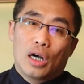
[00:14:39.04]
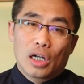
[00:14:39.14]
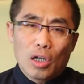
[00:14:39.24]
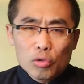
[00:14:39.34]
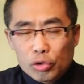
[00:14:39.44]

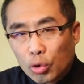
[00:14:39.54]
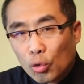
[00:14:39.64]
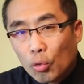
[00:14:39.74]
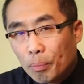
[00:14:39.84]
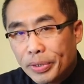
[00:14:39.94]
close
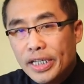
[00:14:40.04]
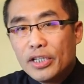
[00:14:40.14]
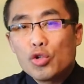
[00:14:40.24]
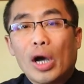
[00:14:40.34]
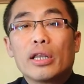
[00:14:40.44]
to
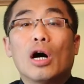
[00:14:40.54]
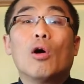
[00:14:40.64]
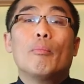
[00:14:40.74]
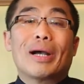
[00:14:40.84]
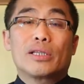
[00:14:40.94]
Pi Quan
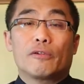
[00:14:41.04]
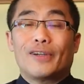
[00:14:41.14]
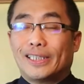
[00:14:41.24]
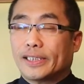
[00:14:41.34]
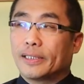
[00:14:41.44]
or metal
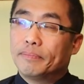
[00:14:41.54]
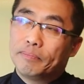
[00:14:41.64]
fist.